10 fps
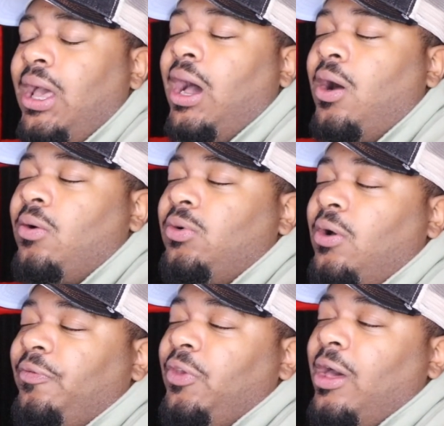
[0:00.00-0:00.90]
I don't know
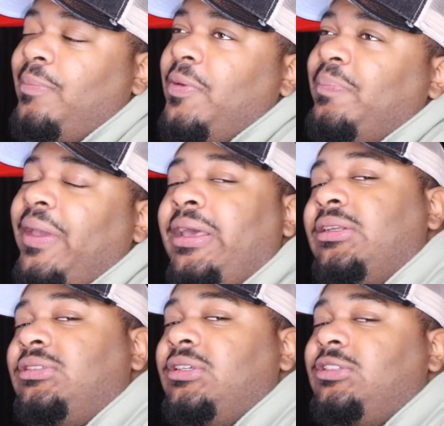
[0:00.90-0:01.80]
if y'all have been paying
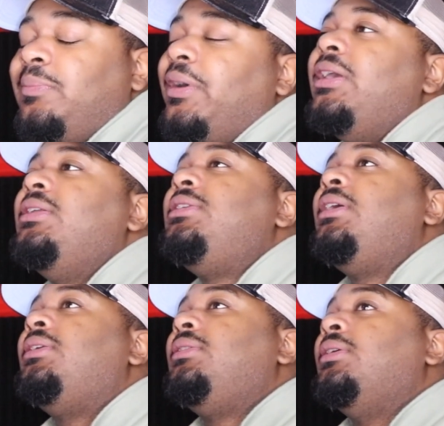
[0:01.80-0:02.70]
attention, but he
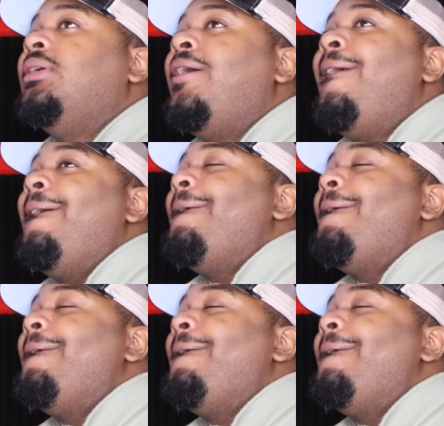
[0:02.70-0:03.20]
did the